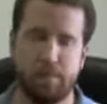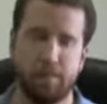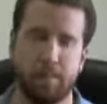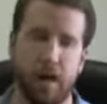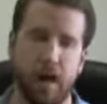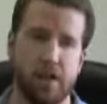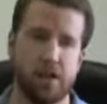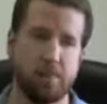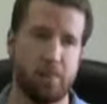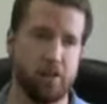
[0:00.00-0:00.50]

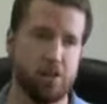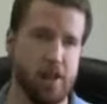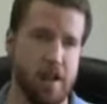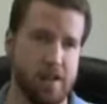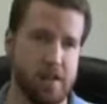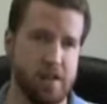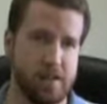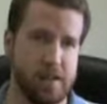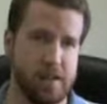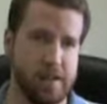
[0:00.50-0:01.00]
possible
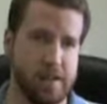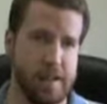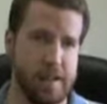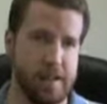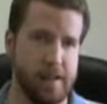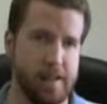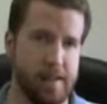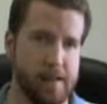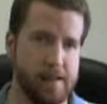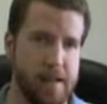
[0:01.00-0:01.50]
changes
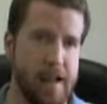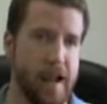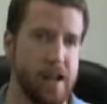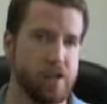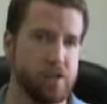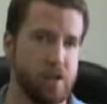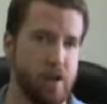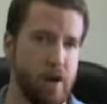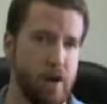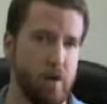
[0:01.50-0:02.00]
in the
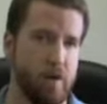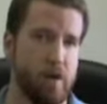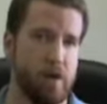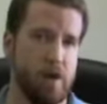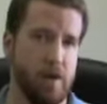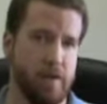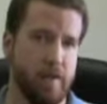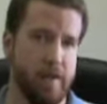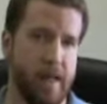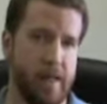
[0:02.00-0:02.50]
tax code,
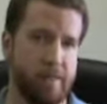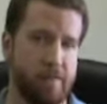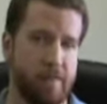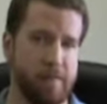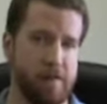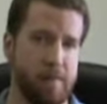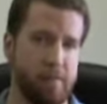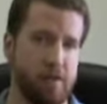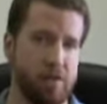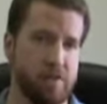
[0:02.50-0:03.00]
that
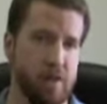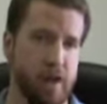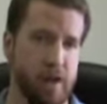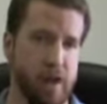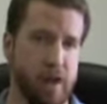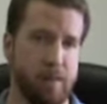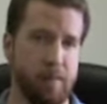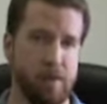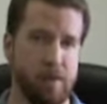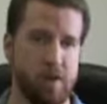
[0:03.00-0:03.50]
50%
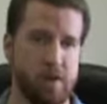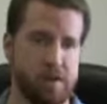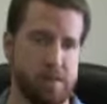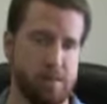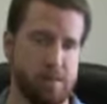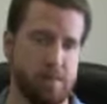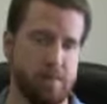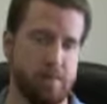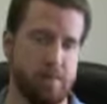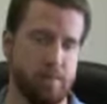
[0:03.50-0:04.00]
number is
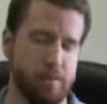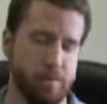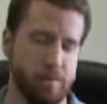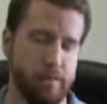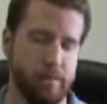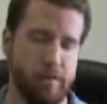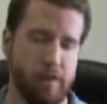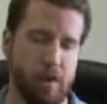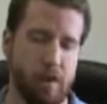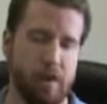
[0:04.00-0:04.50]

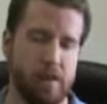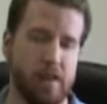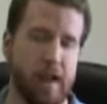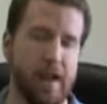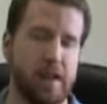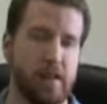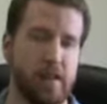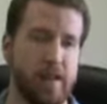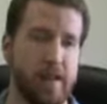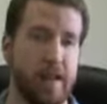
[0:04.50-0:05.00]
very
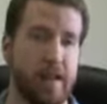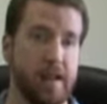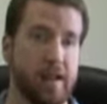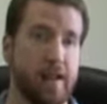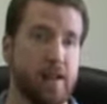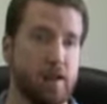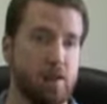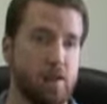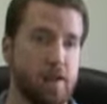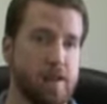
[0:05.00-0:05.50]
likely that it
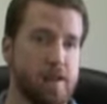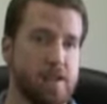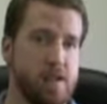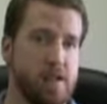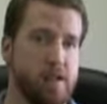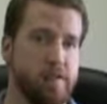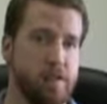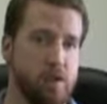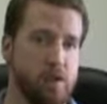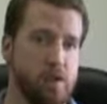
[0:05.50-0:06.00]
can increase
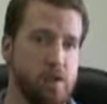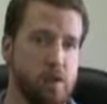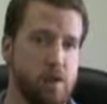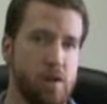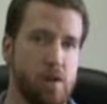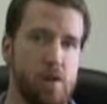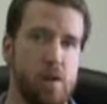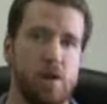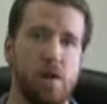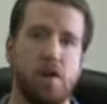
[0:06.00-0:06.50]
in the future.
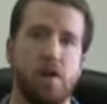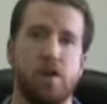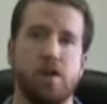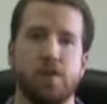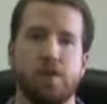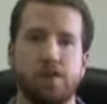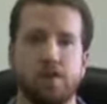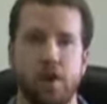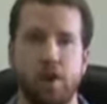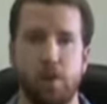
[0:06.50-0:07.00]

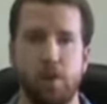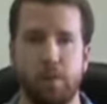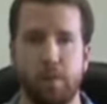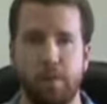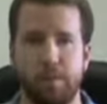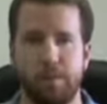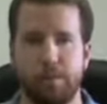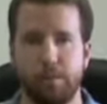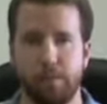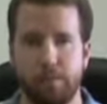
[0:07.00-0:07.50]

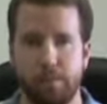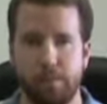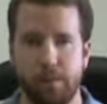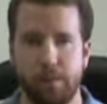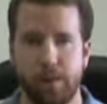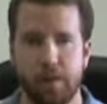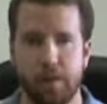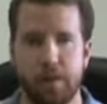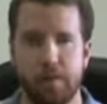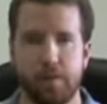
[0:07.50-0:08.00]
So
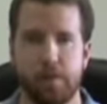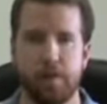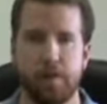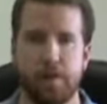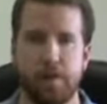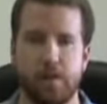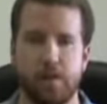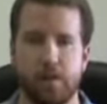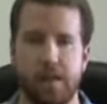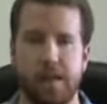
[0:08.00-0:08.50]

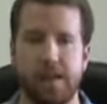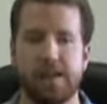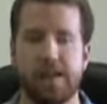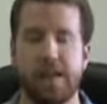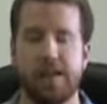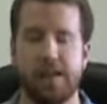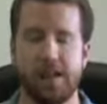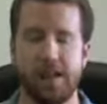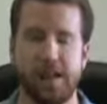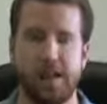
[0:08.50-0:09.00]
these
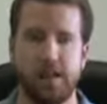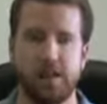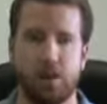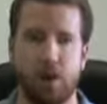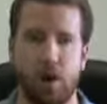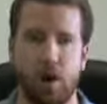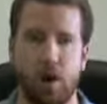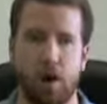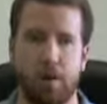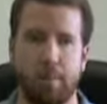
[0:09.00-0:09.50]

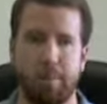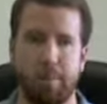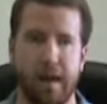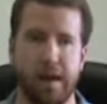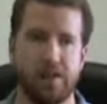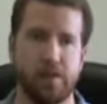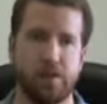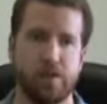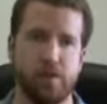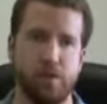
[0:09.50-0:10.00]
entities are
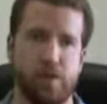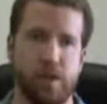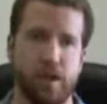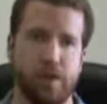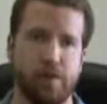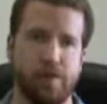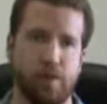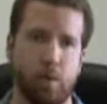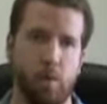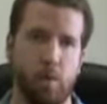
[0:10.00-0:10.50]
best
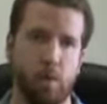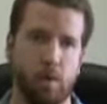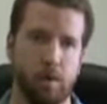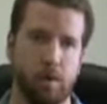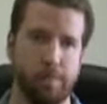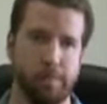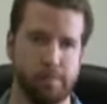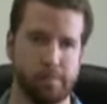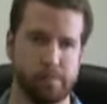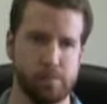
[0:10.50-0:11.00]
suited
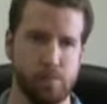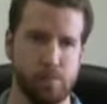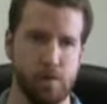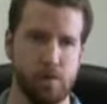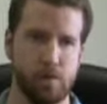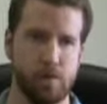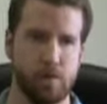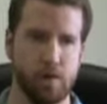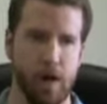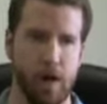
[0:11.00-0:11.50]
for
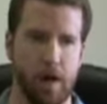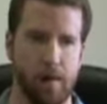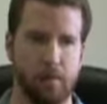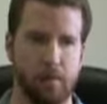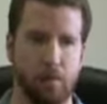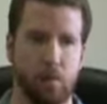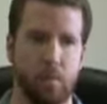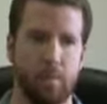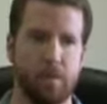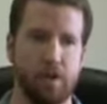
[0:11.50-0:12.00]

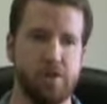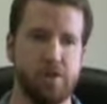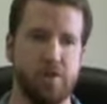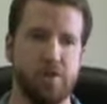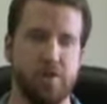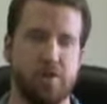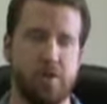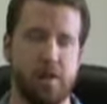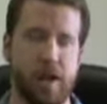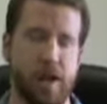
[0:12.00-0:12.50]

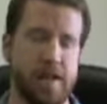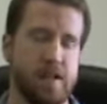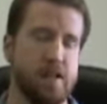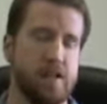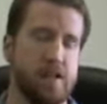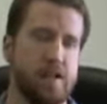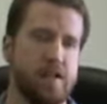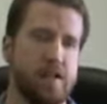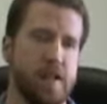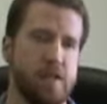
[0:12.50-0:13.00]
corporation
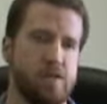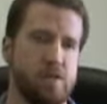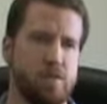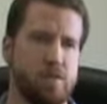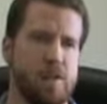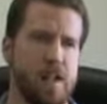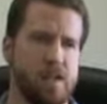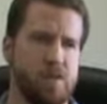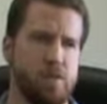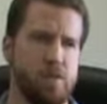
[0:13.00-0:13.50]
entities
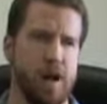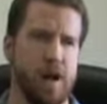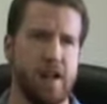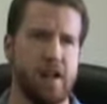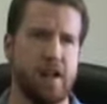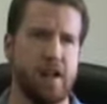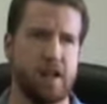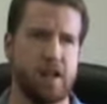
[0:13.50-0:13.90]
that do not